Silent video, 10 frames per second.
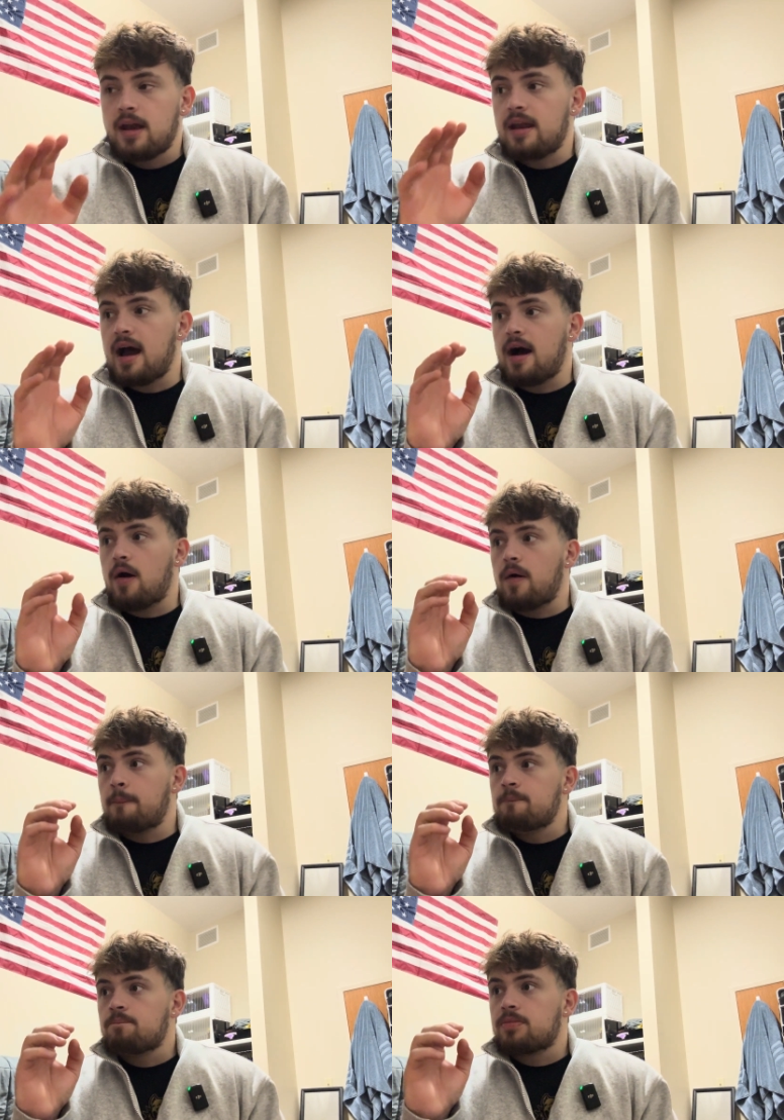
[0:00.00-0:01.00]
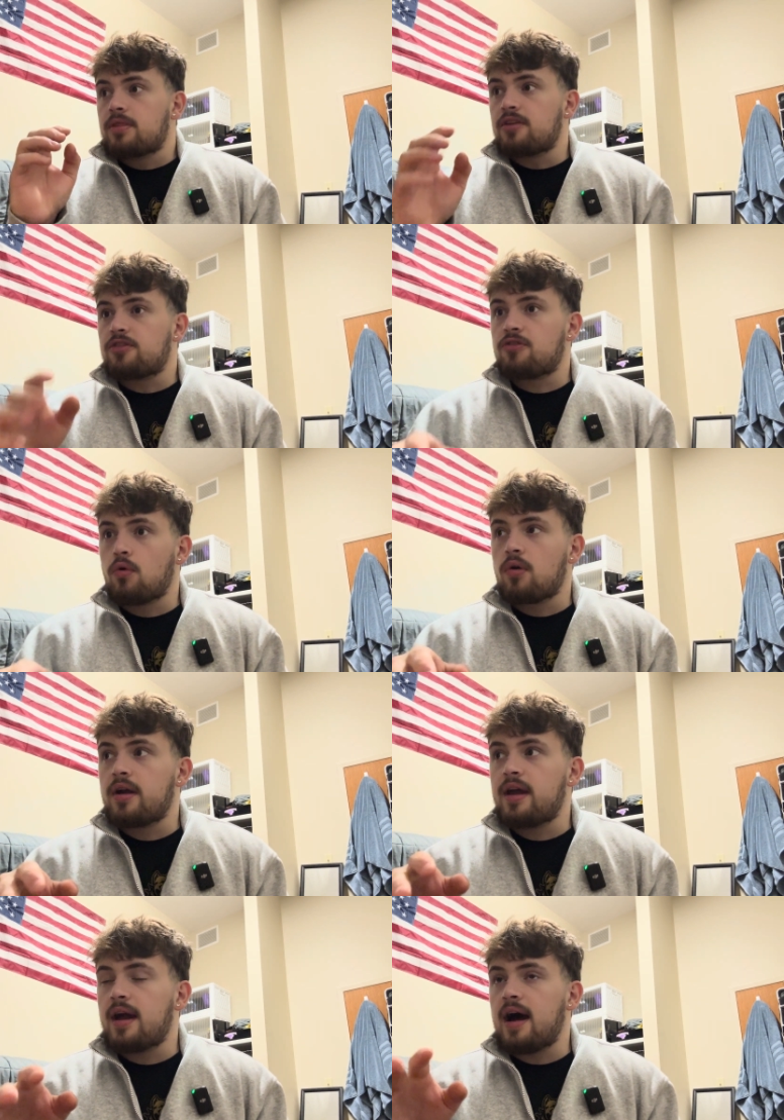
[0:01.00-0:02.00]
Now, the
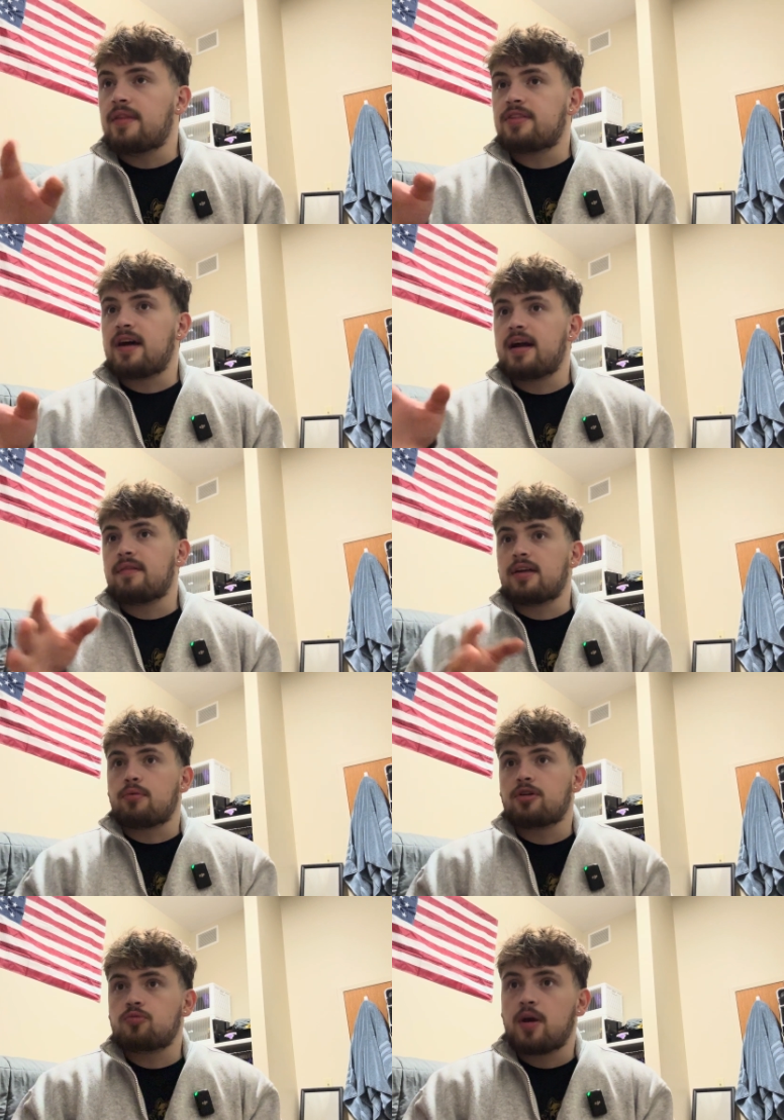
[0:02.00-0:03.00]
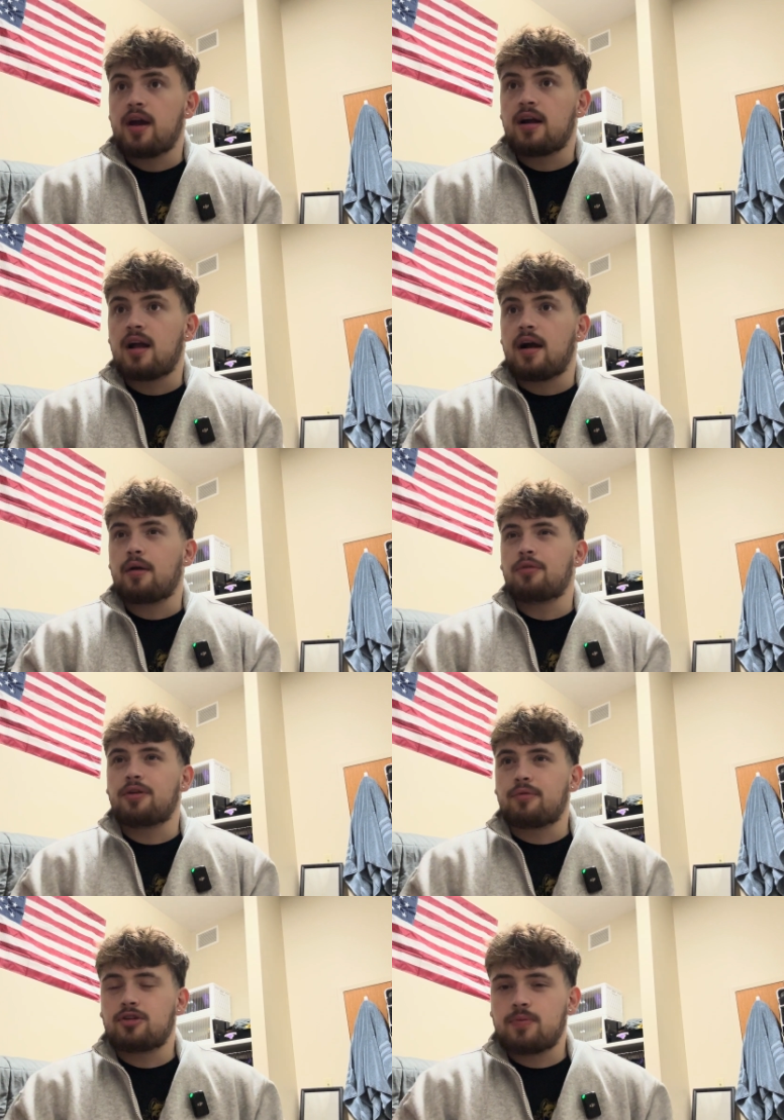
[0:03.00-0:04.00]
story on the side of like Rich Piana, I don't
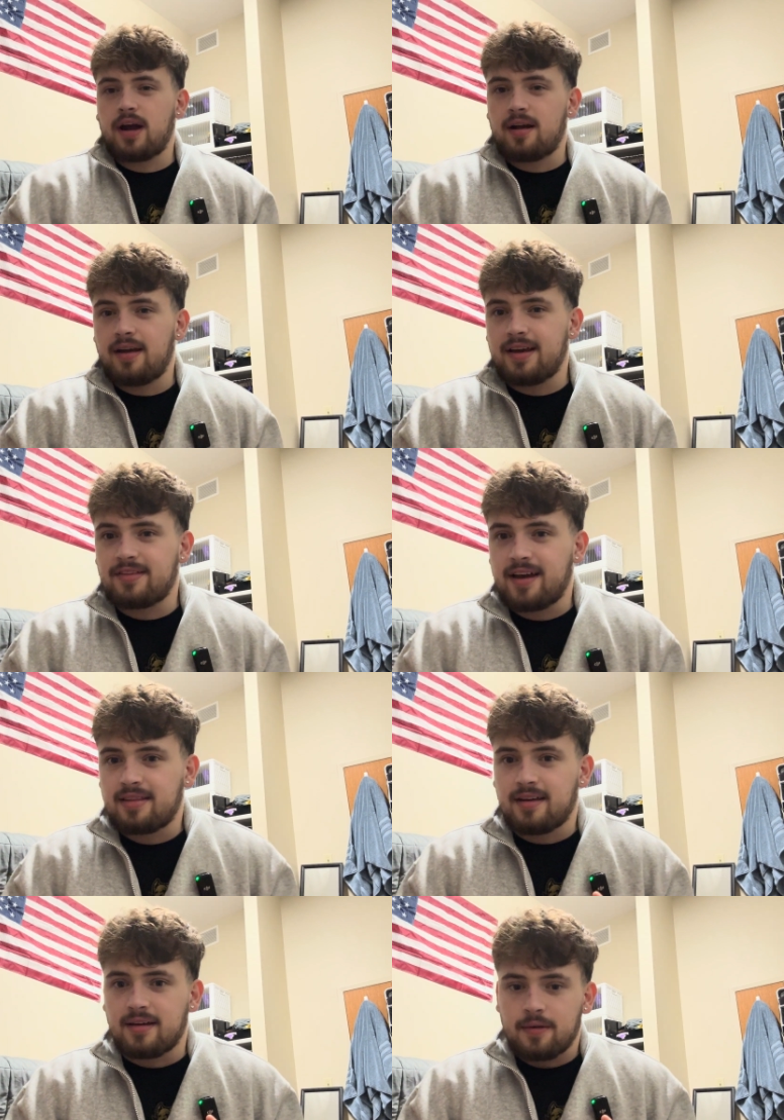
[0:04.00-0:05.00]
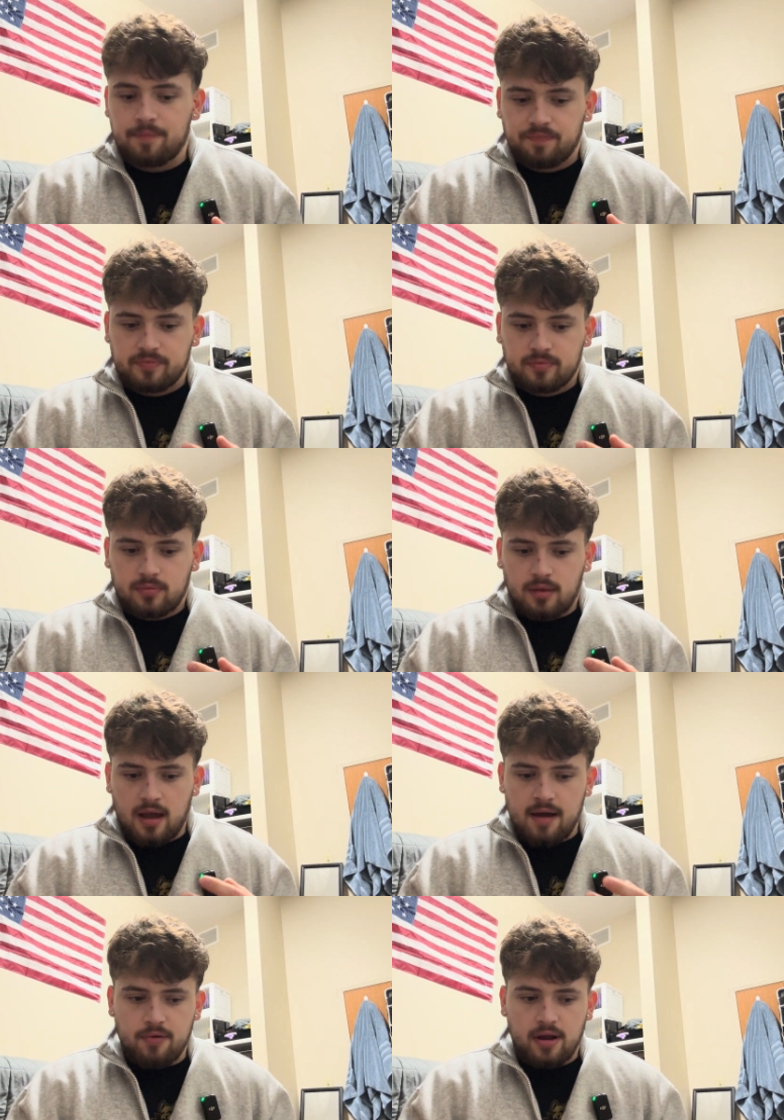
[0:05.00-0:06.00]
think Rich Piana exactly
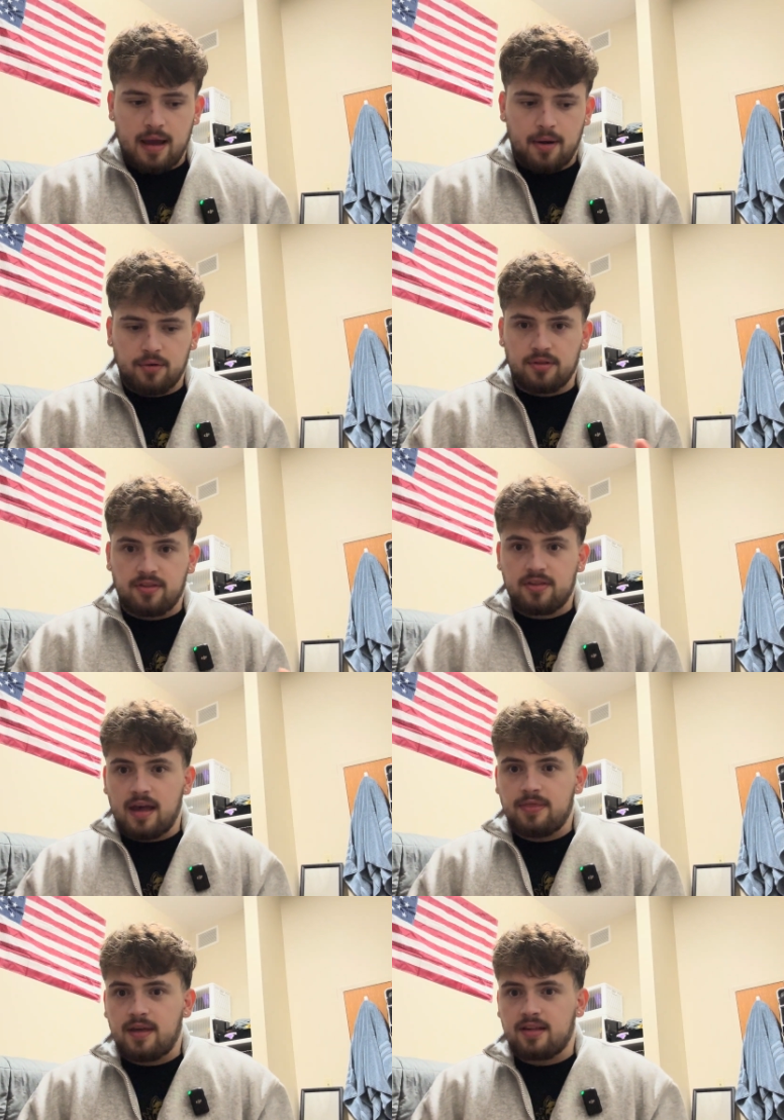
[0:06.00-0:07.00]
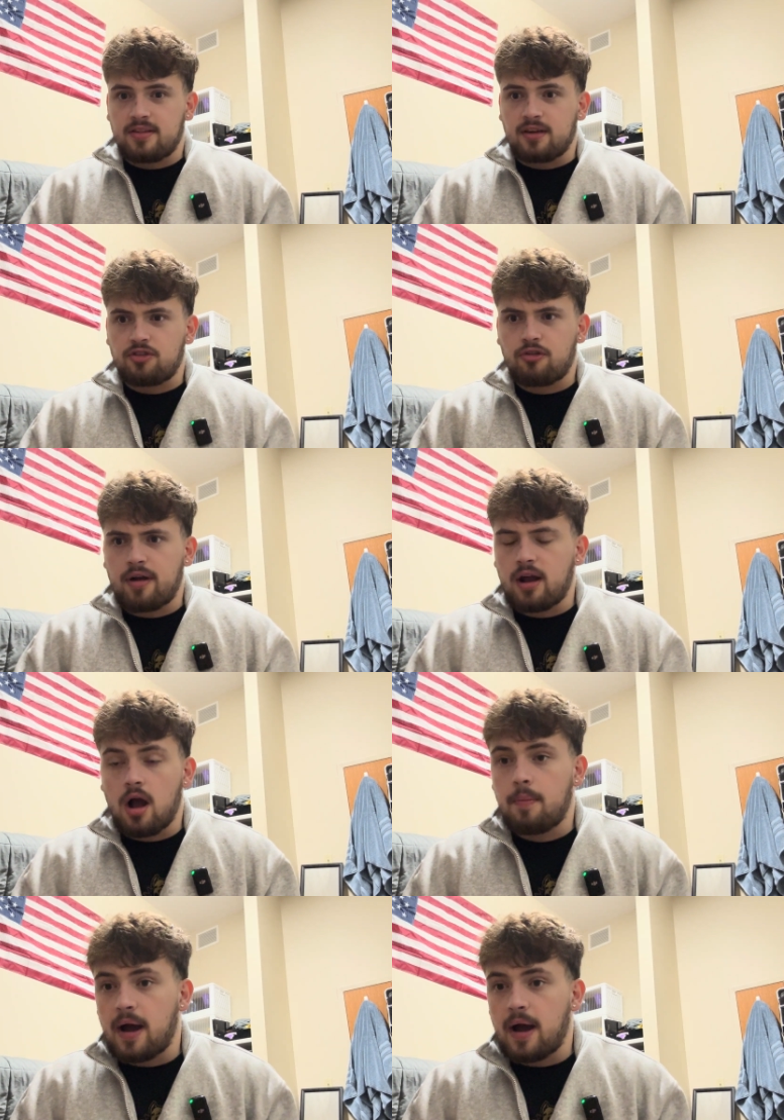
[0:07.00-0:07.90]
ever came out and said this like straight up.